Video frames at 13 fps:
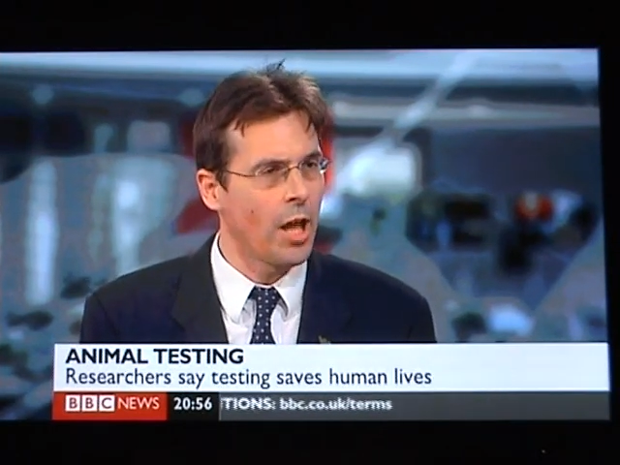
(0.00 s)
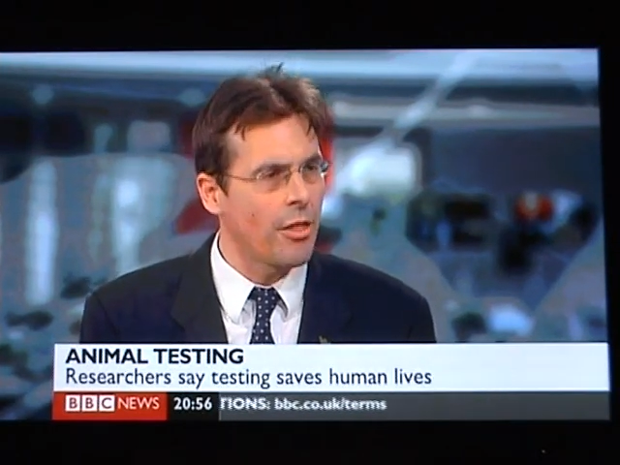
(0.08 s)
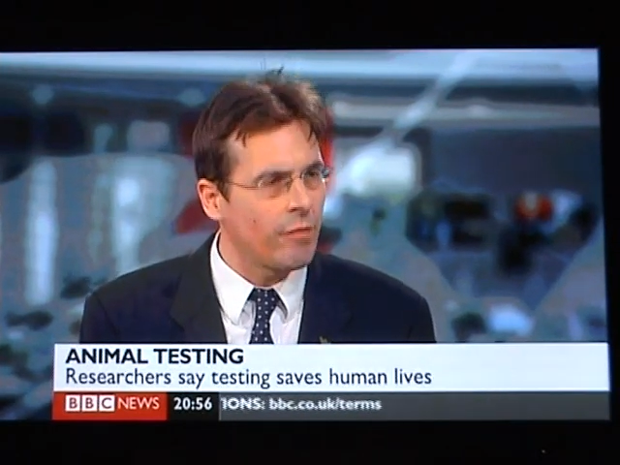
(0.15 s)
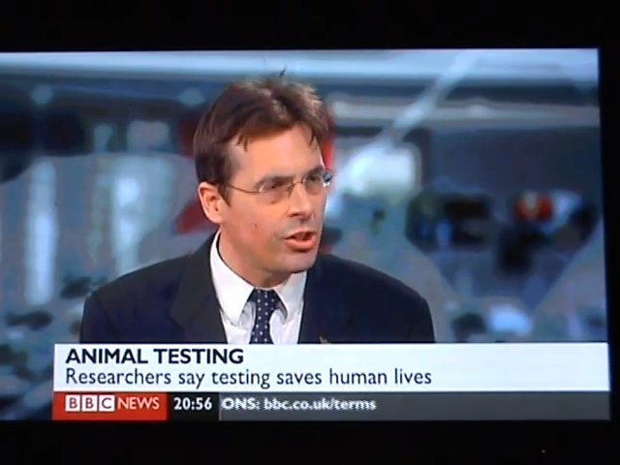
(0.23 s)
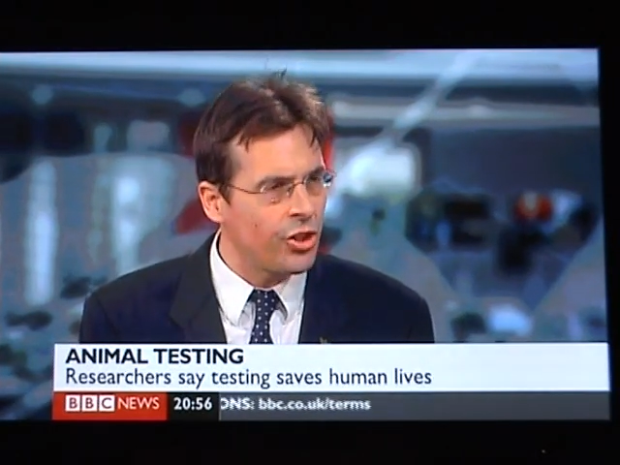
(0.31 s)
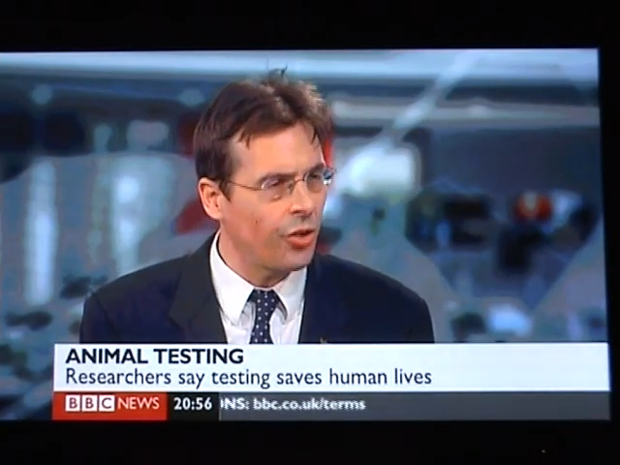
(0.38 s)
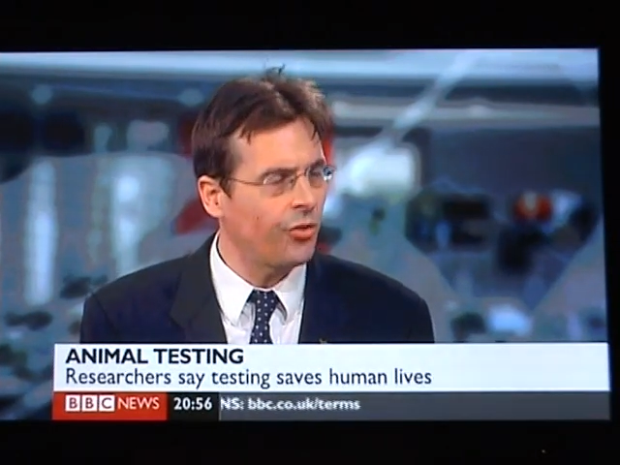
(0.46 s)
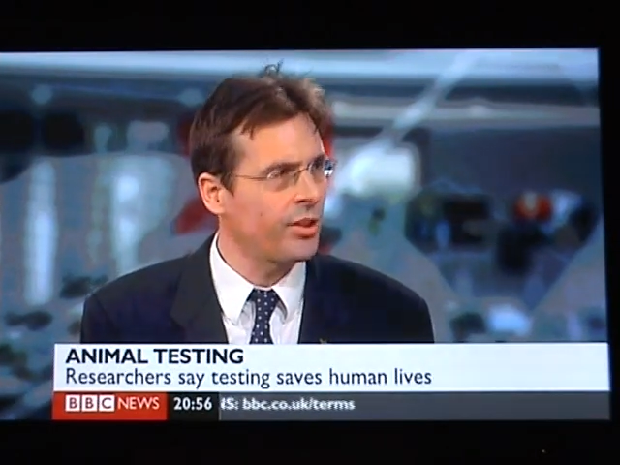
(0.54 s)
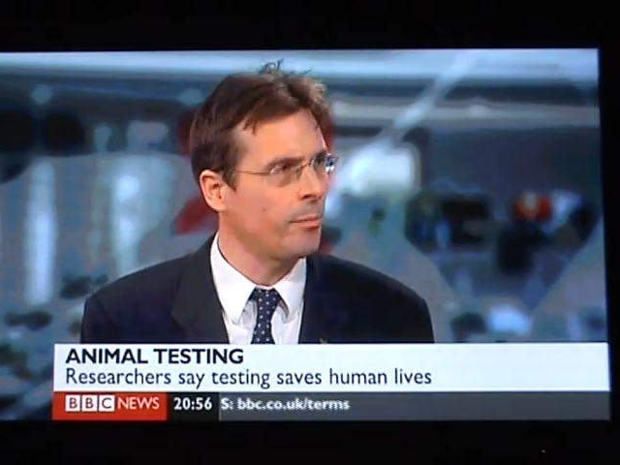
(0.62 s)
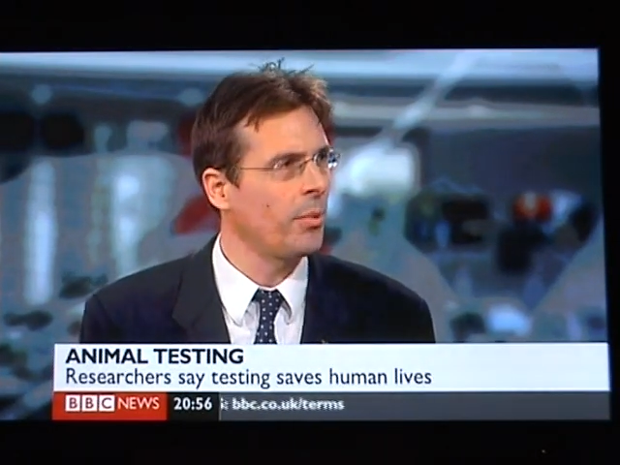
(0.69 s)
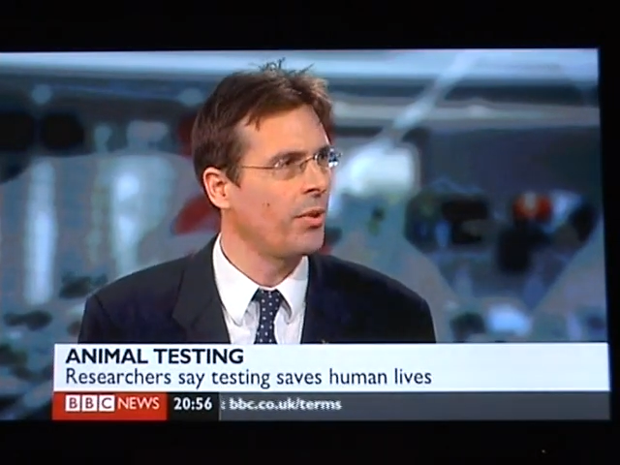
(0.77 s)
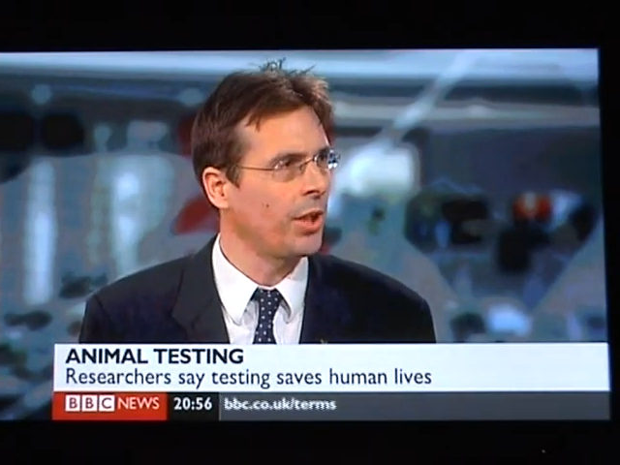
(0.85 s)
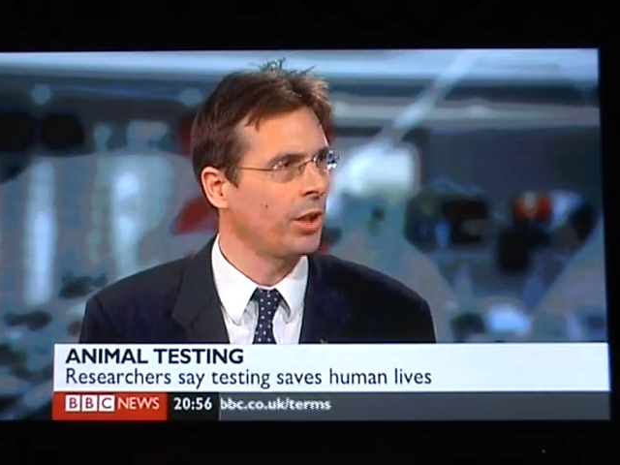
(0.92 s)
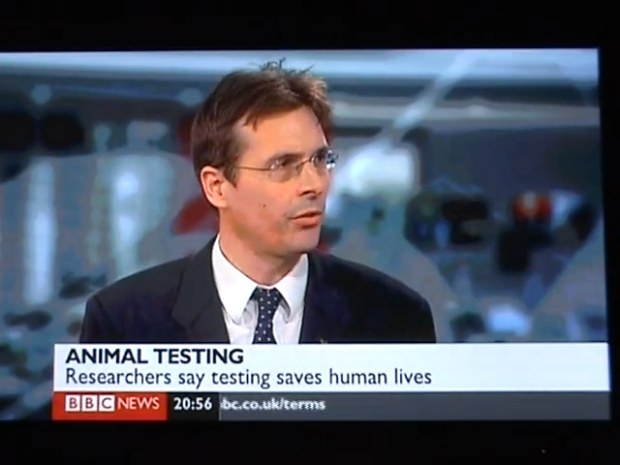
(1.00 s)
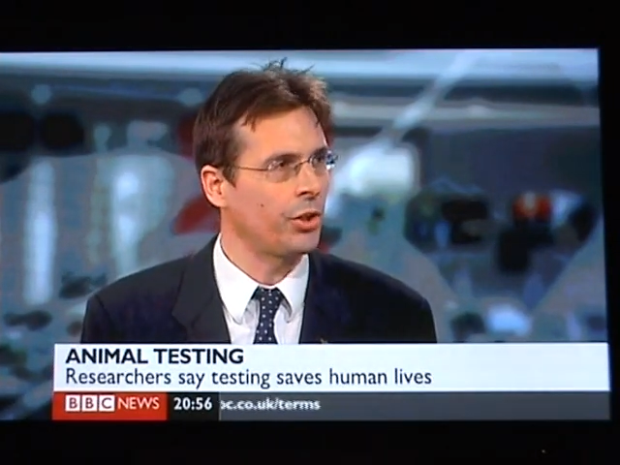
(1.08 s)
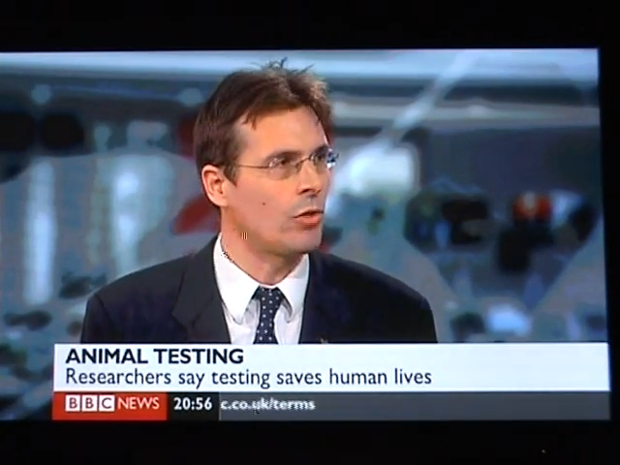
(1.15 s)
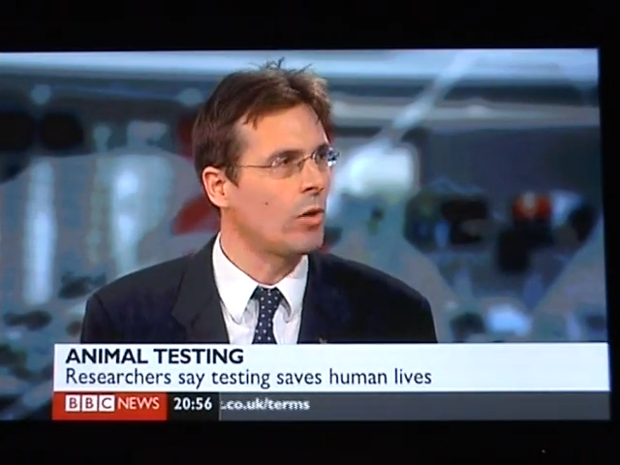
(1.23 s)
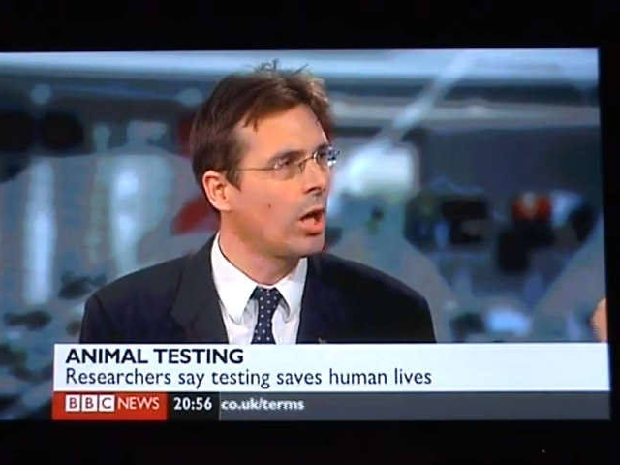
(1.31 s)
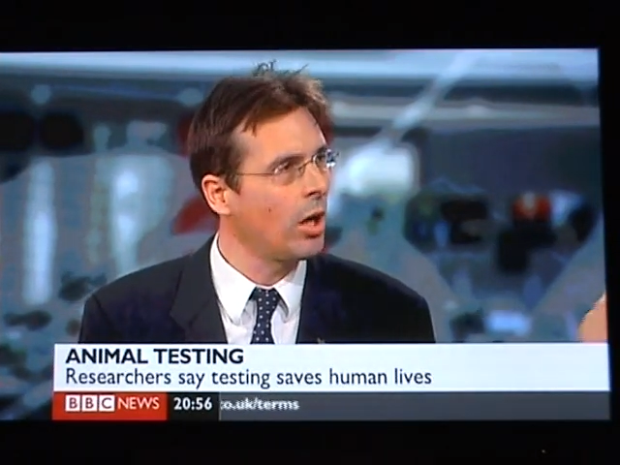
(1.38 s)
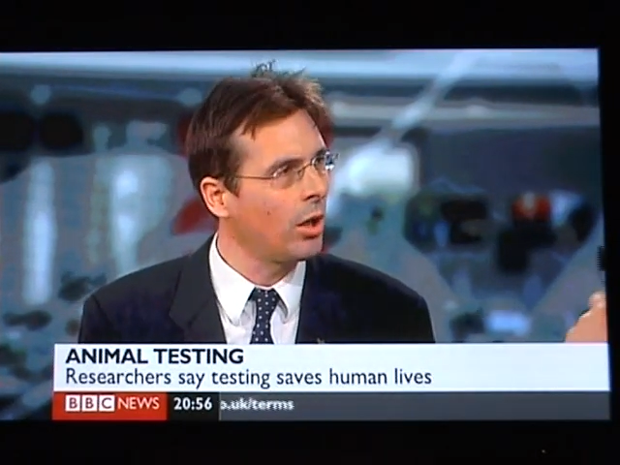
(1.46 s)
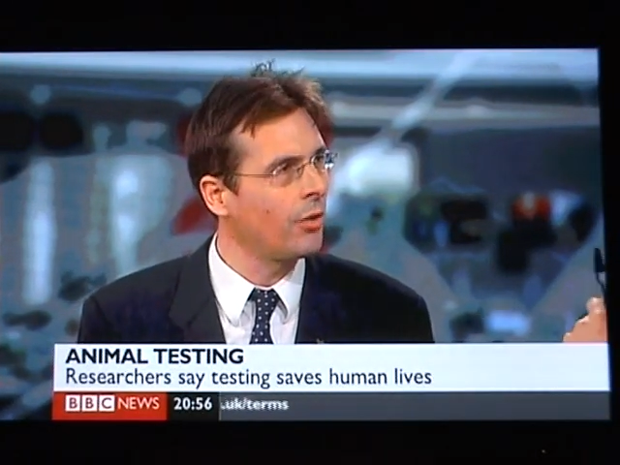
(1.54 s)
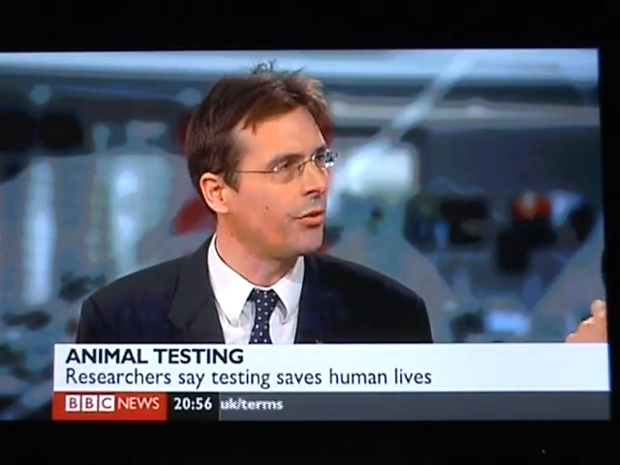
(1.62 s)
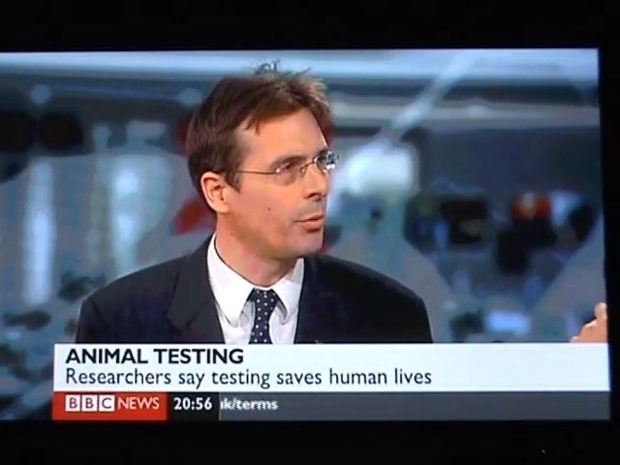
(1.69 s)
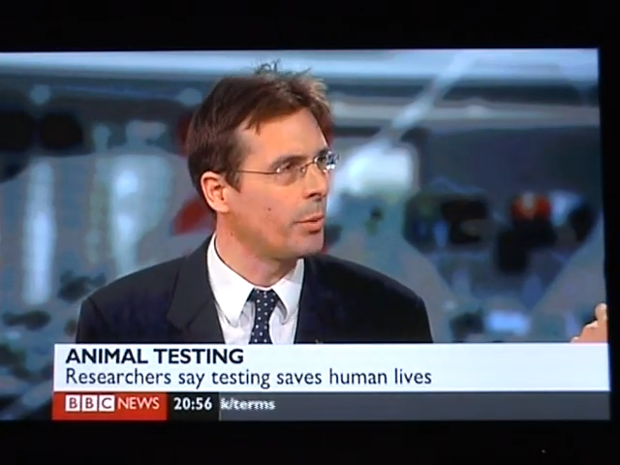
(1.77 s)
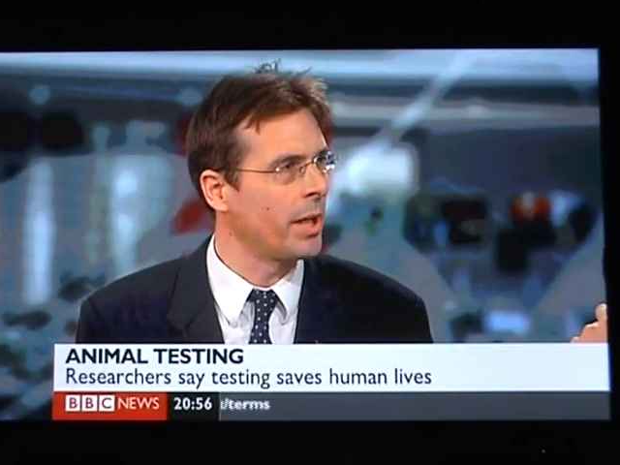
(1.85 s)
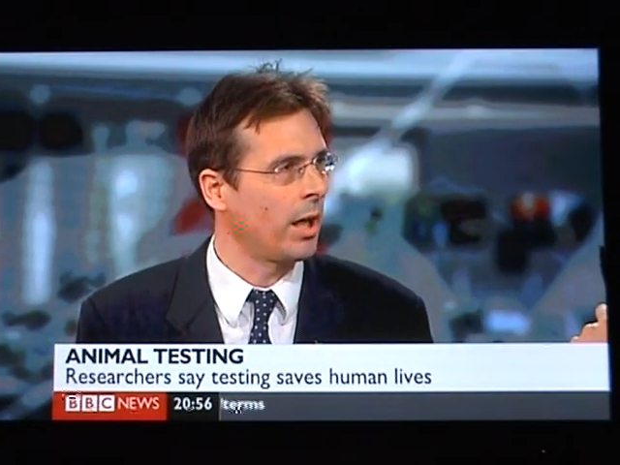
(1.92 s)
there are just some things that you can't
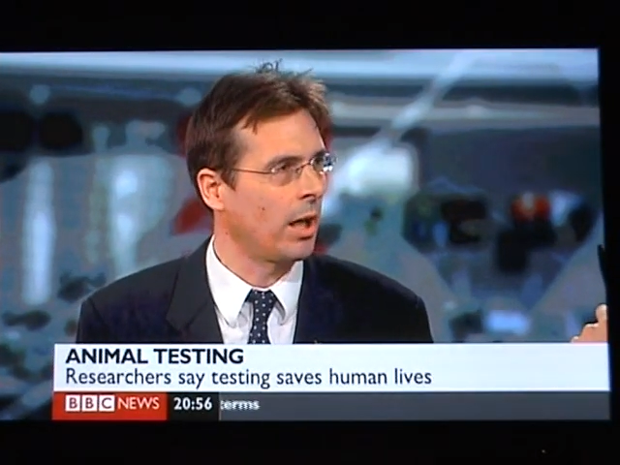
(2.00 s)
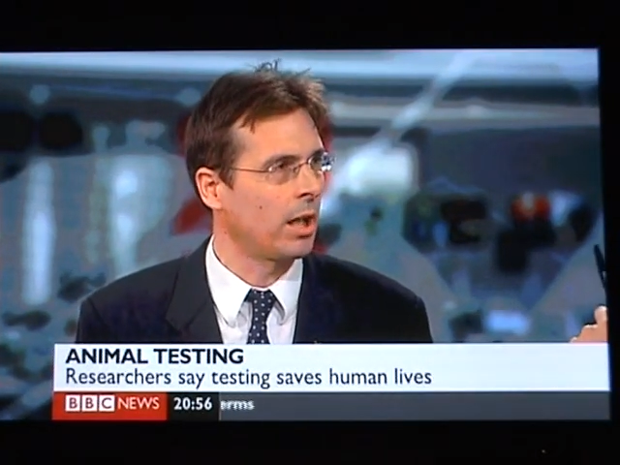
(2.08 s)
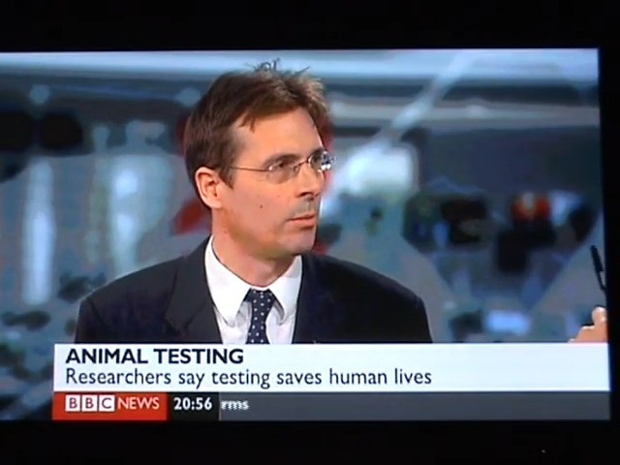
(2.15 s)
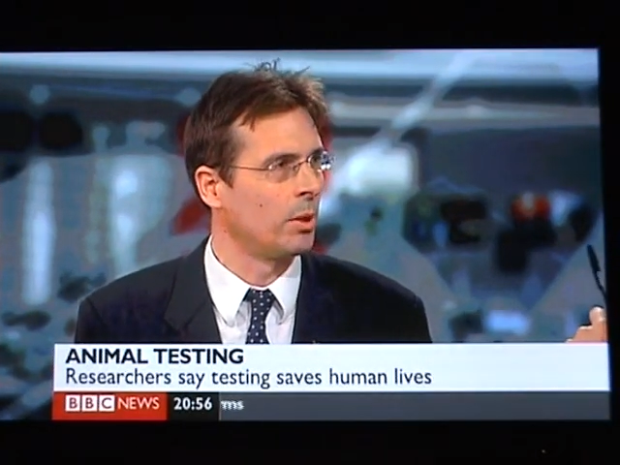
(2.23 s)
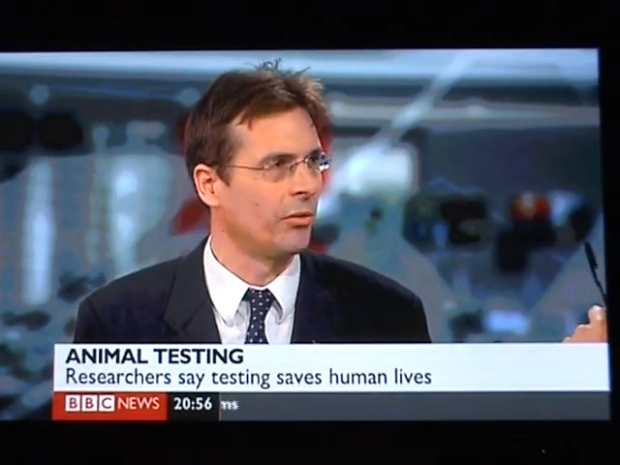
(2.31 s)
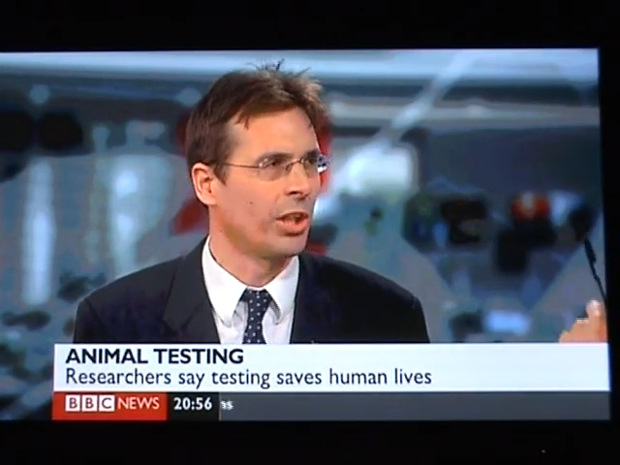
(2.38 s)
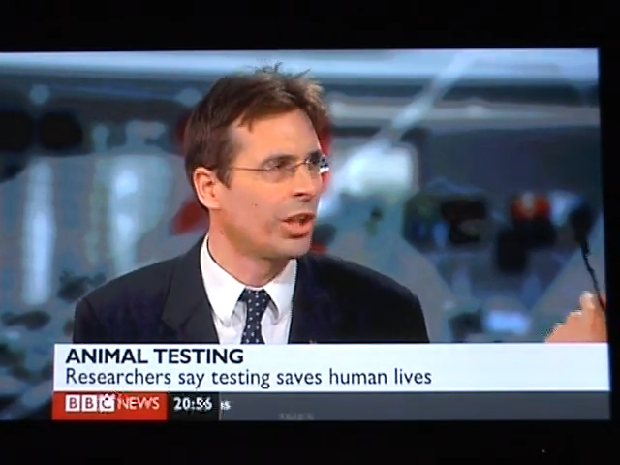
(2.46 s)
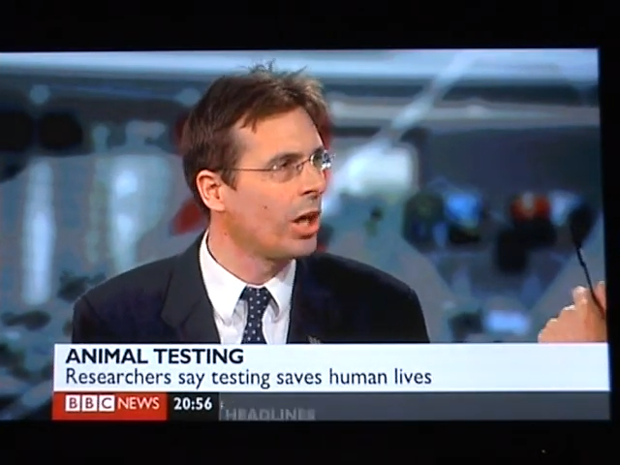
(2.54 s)
do without animals.